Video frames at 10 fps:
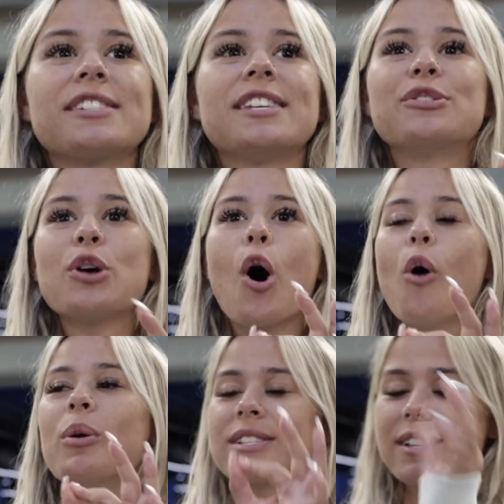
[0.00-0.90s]
because he's
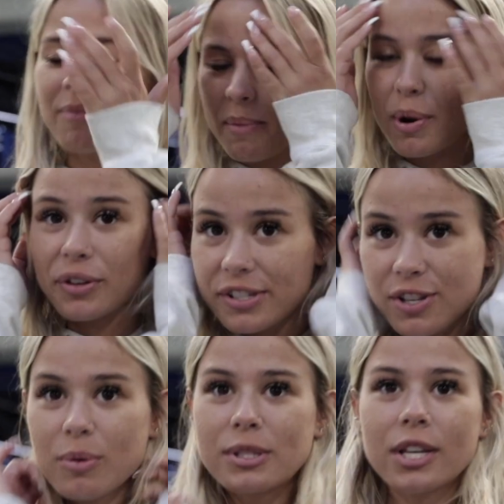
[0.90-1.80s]
always like my brother.
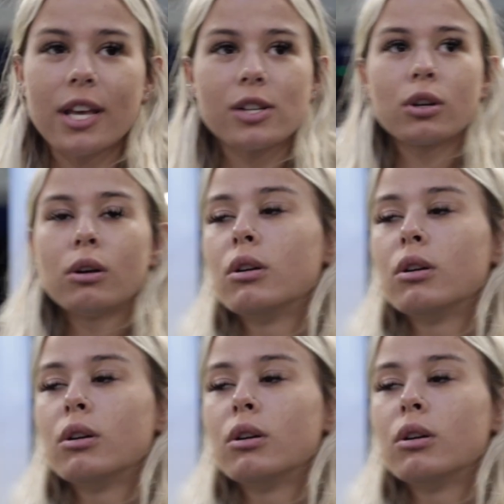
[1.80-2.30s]
He's always like this.